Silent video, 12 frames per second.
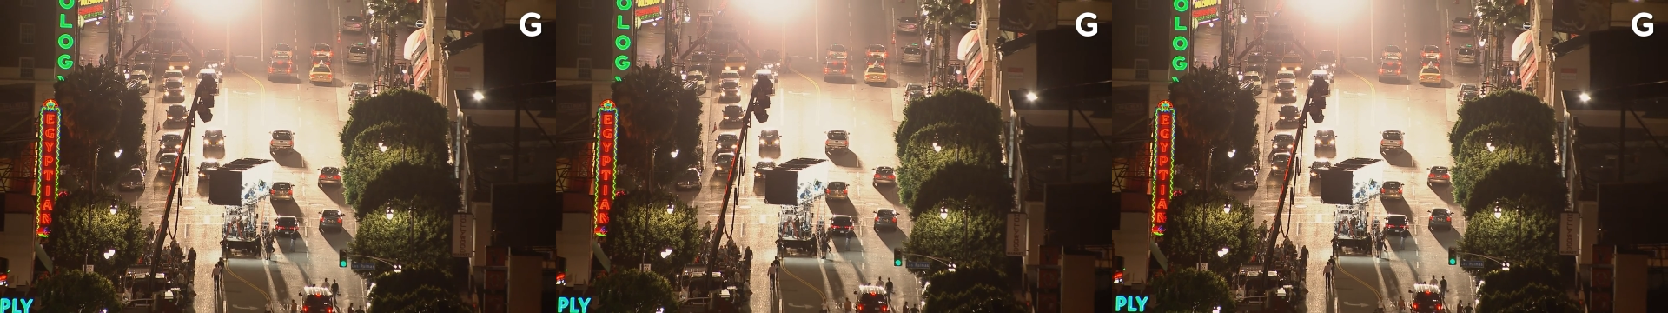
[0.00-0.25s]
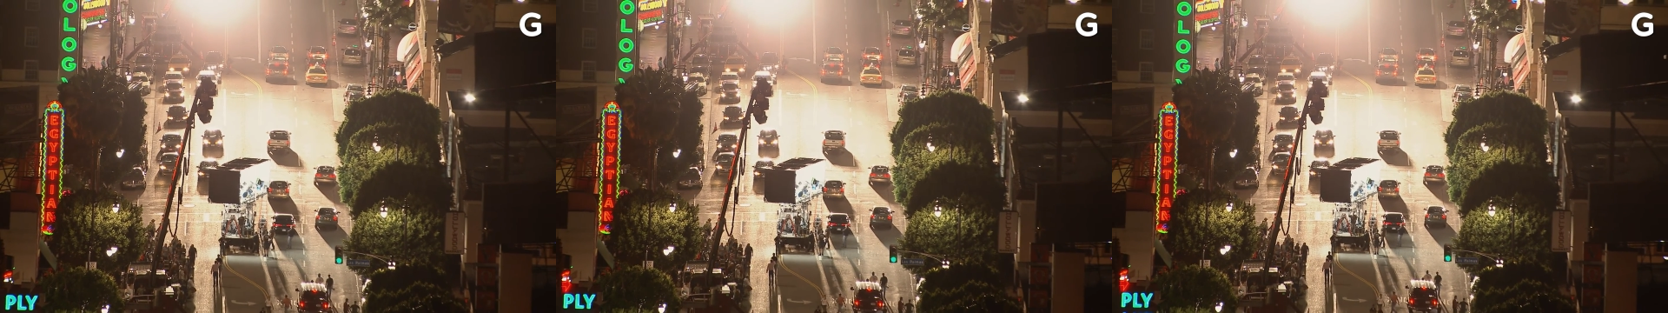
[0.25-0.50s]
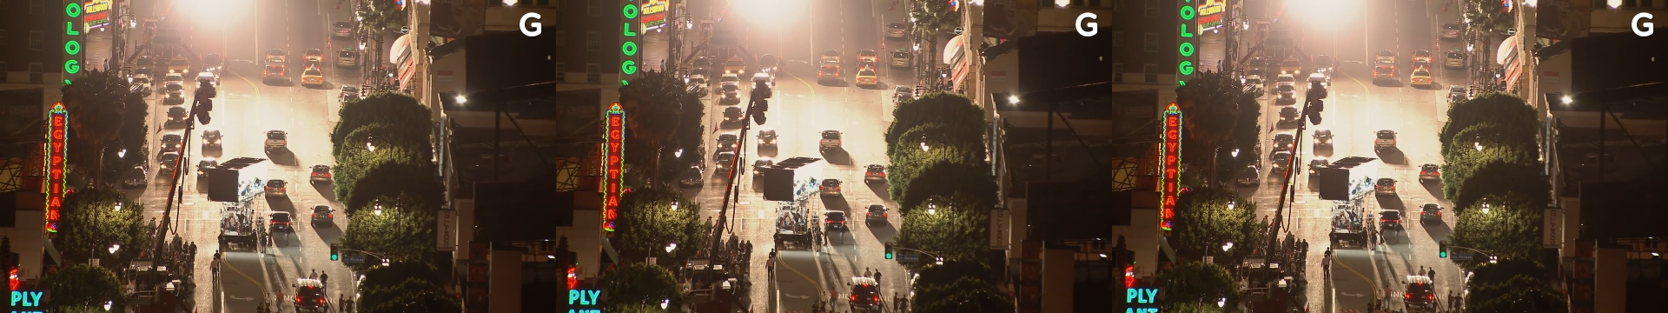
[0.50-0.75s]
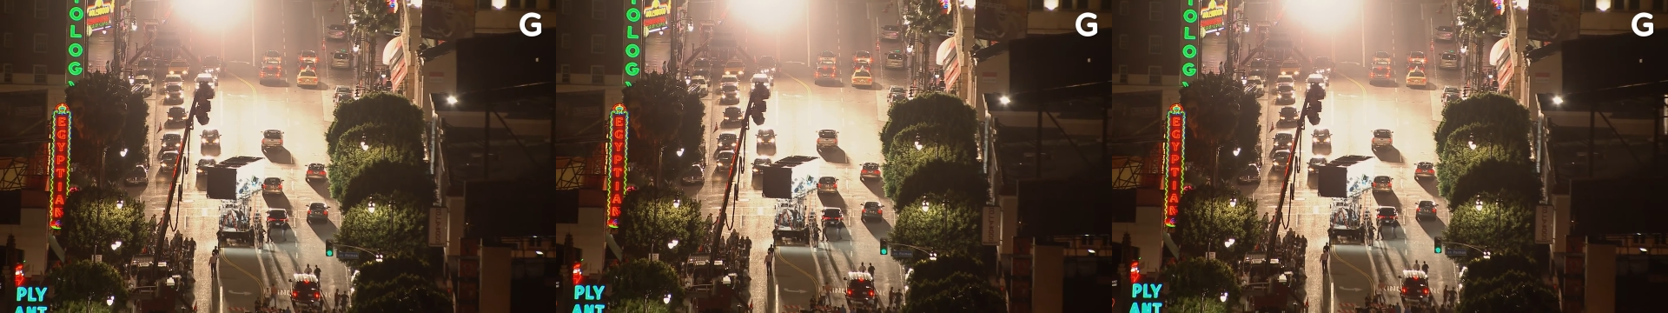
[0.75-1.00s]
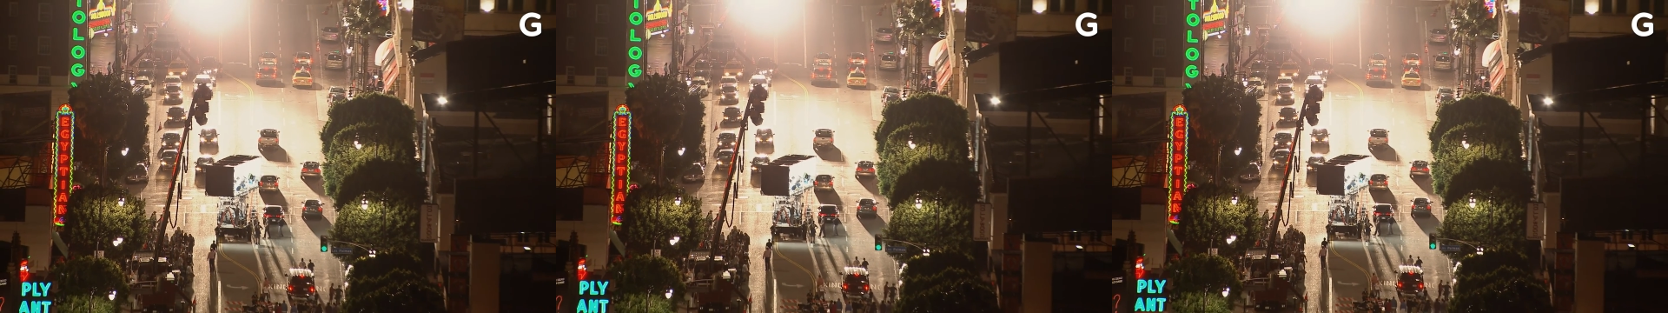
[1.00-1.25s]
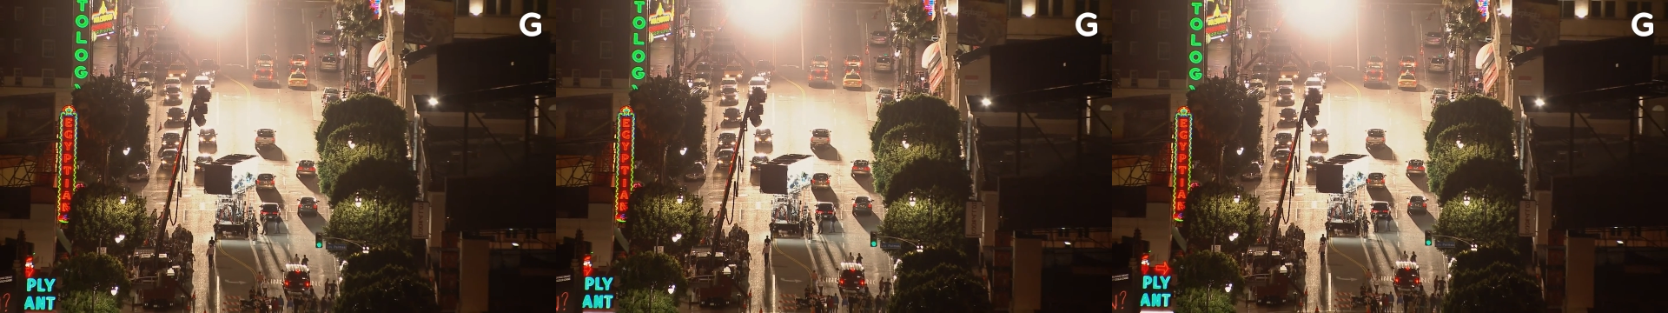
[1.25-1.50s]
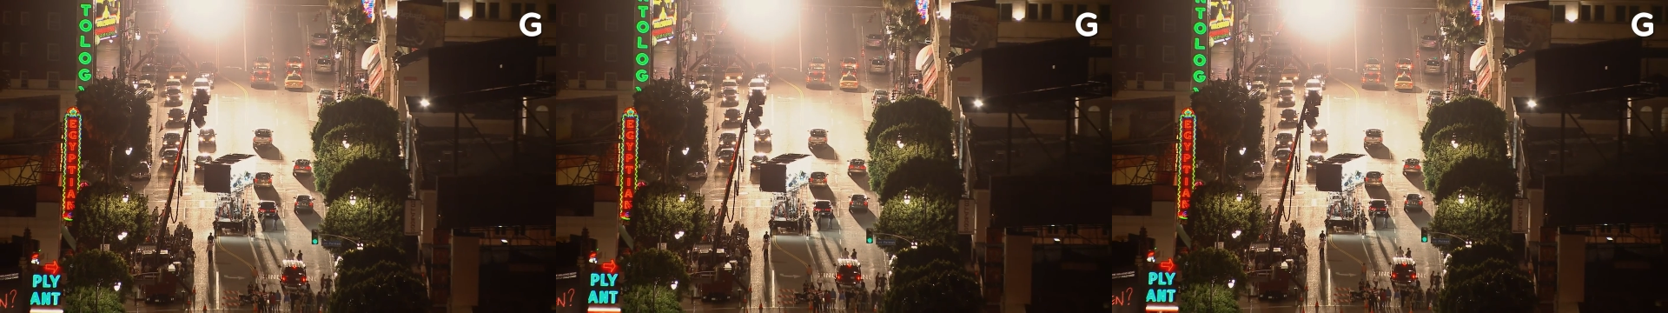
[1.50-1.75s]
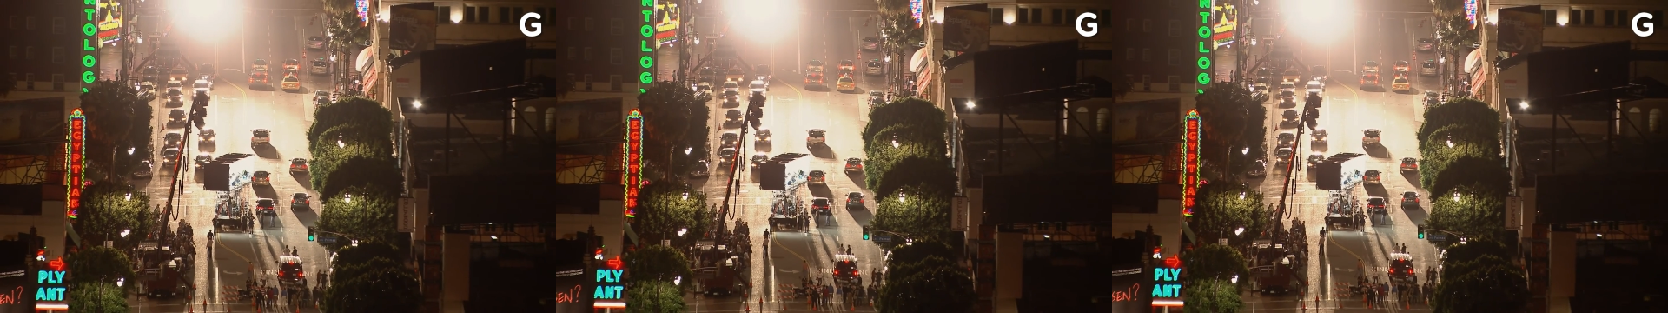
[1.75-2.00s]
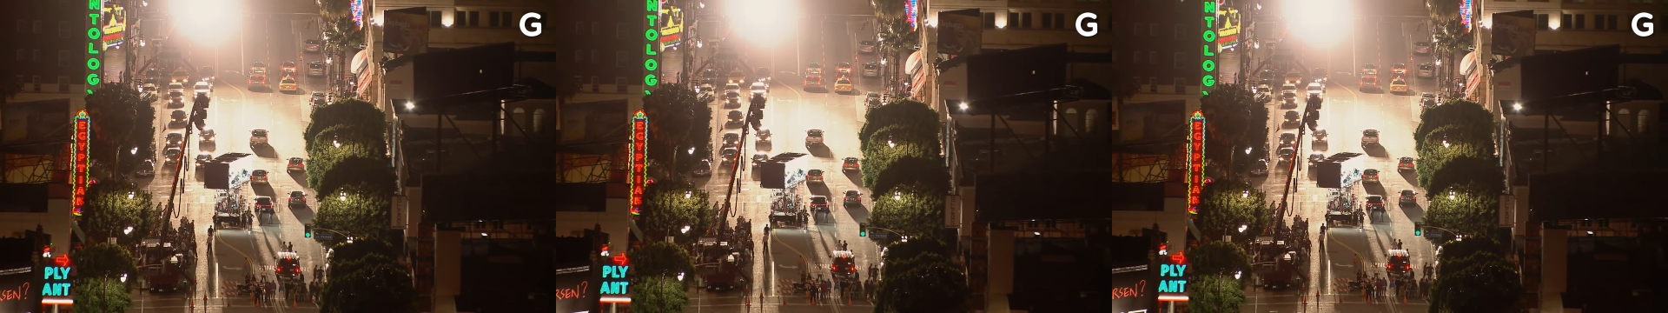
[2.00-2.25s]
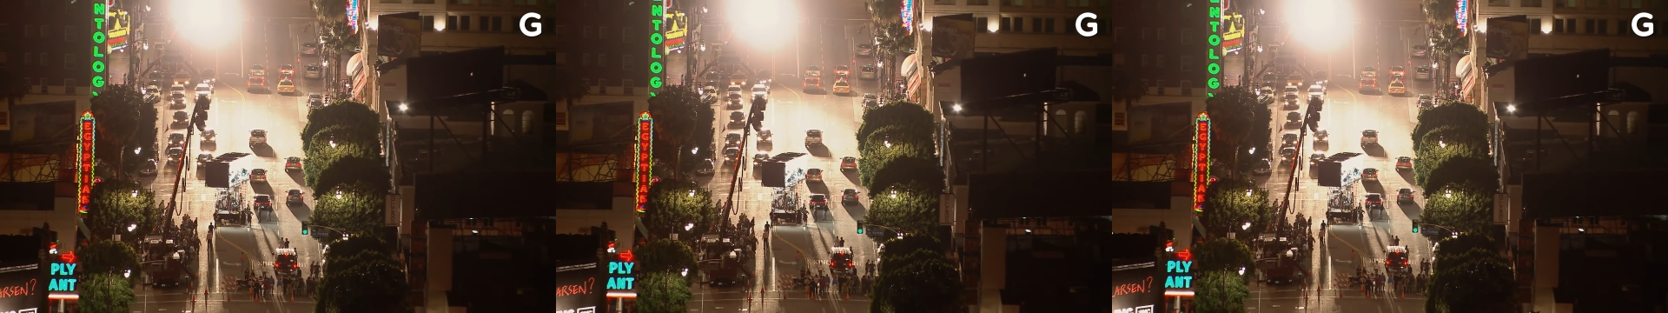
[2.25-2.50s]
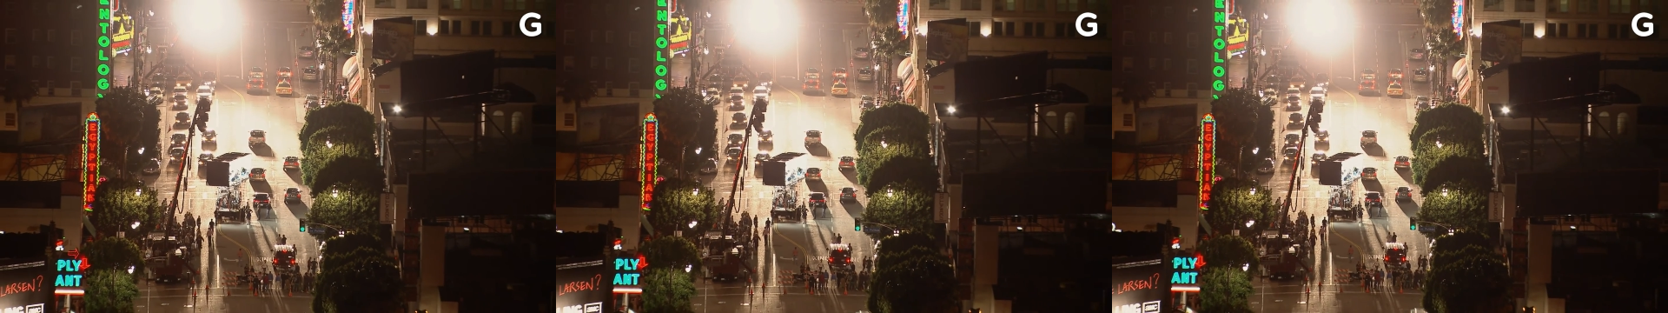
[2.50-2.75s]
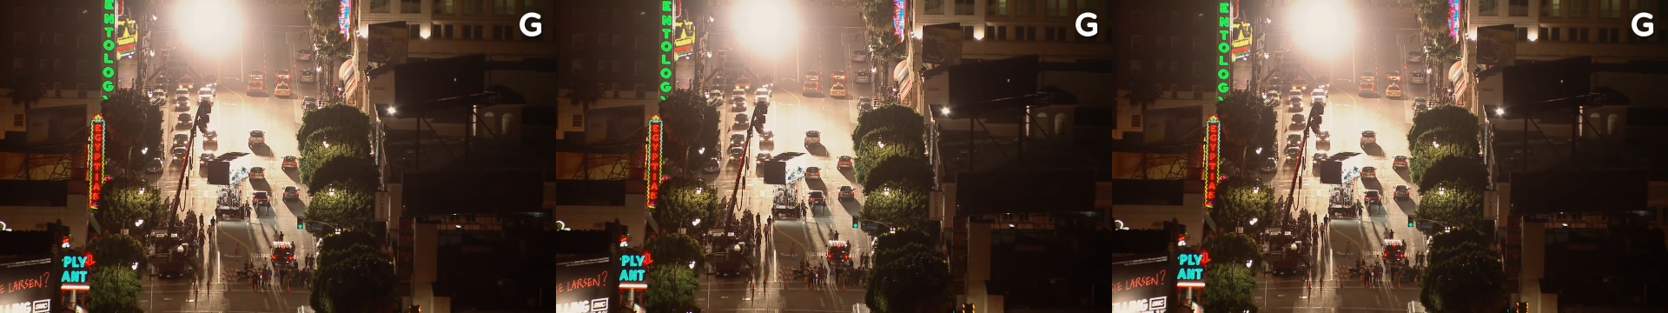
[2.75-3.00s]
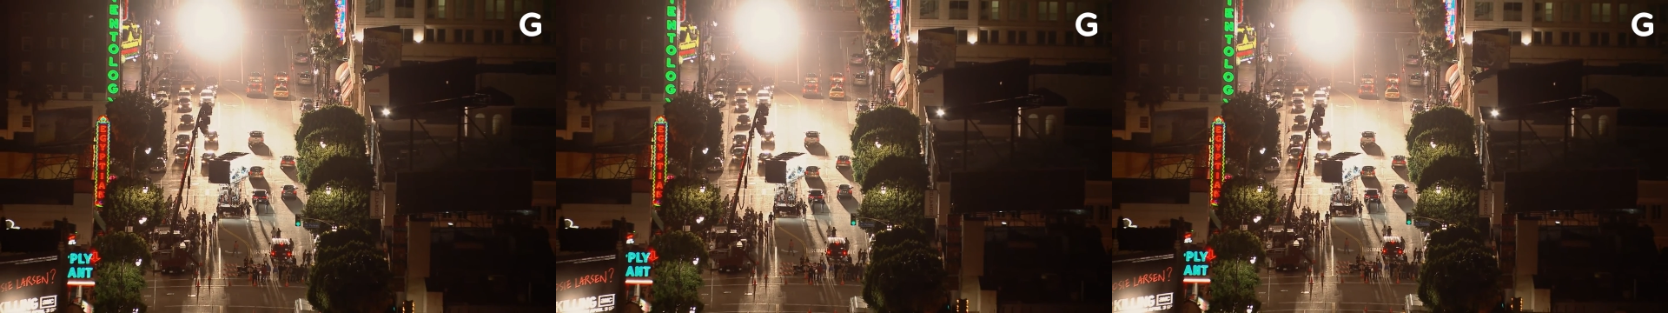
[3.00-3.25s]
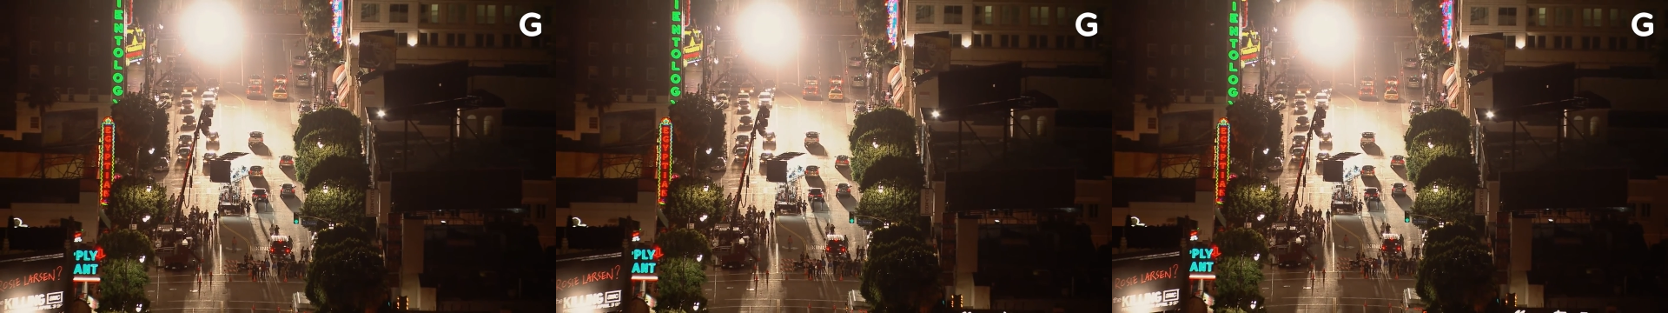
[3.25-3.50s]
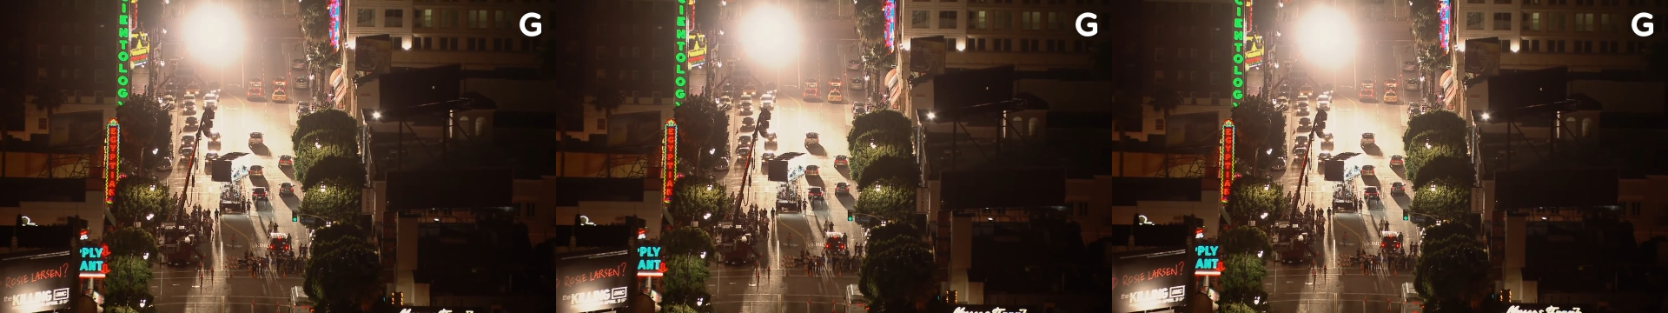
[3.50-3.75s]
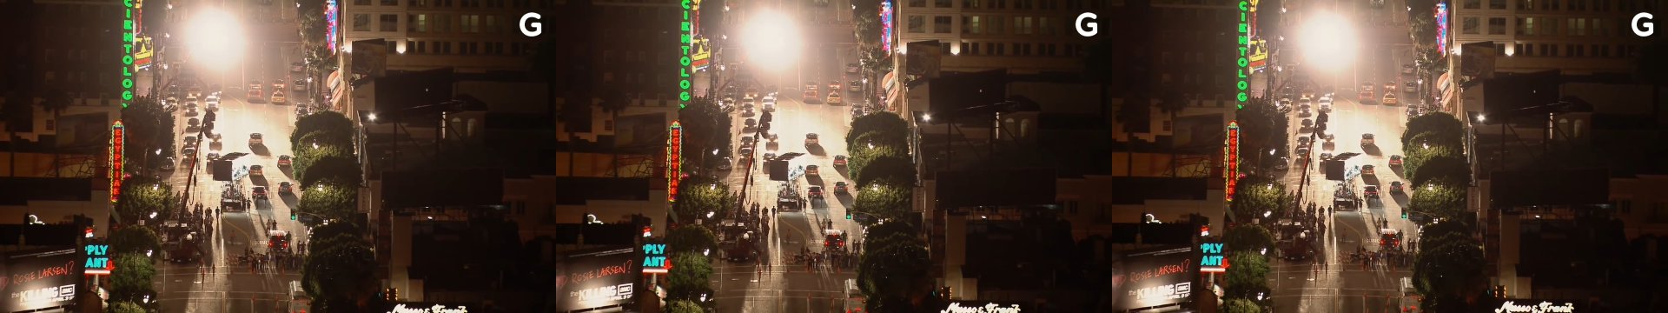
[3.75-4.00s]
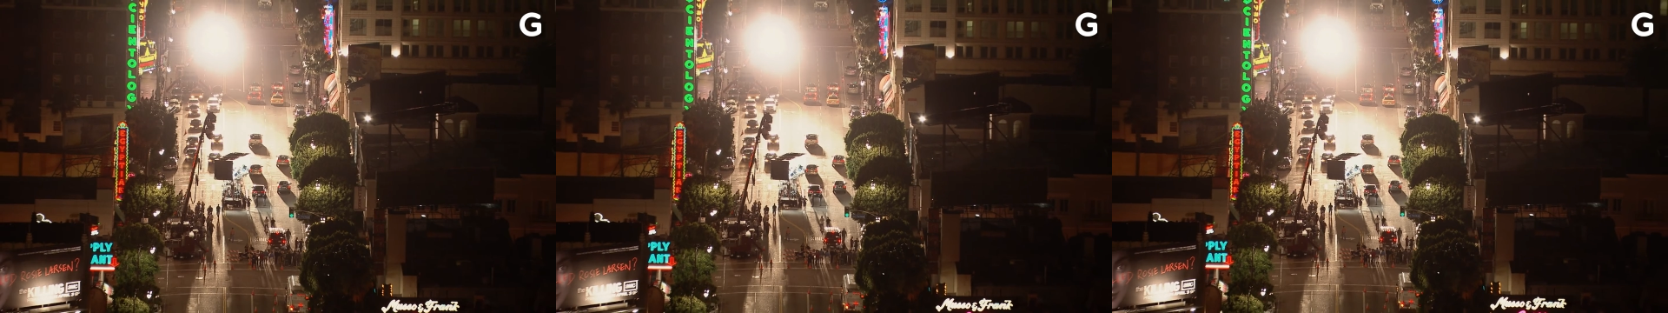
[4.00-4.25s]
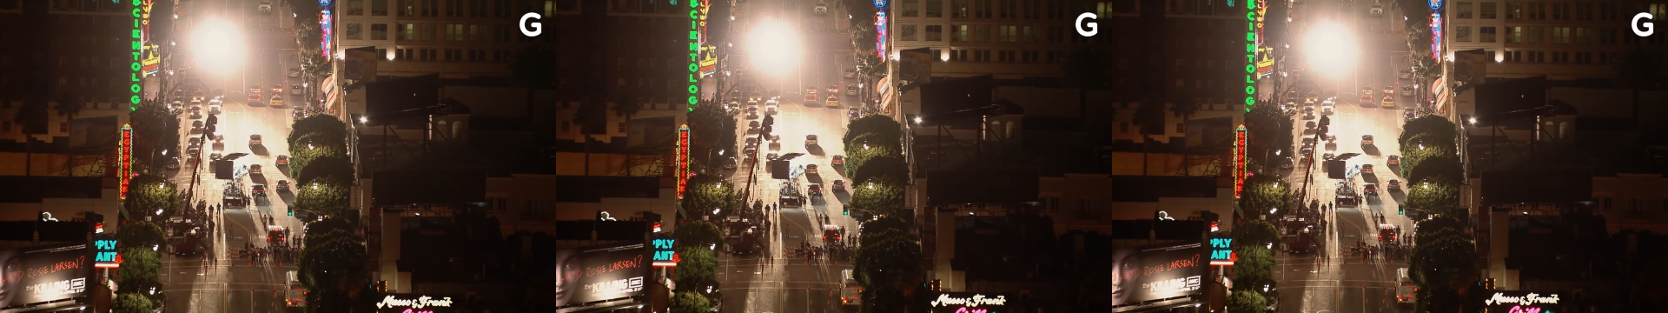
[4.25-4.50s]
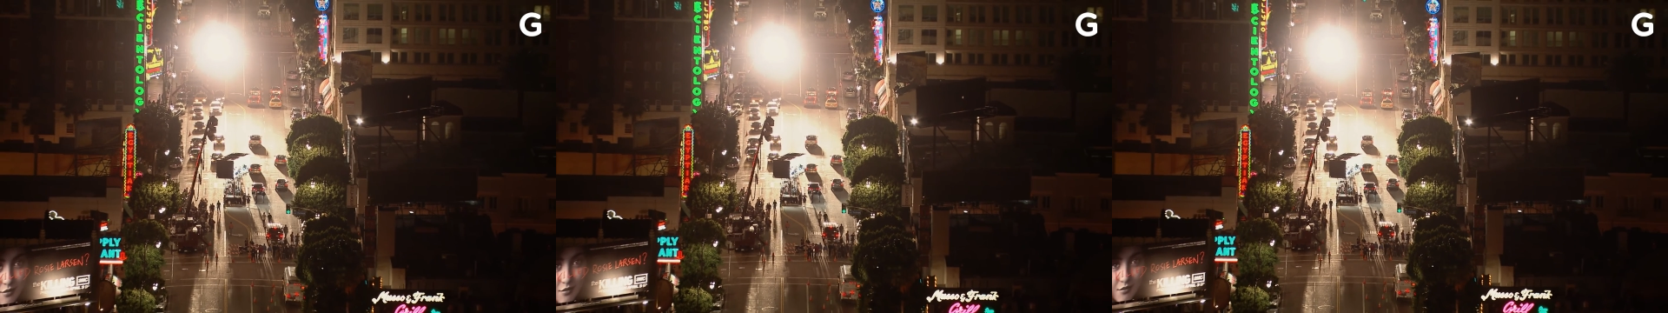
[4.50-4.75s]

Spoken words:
No face is visible, so there are no lips to read.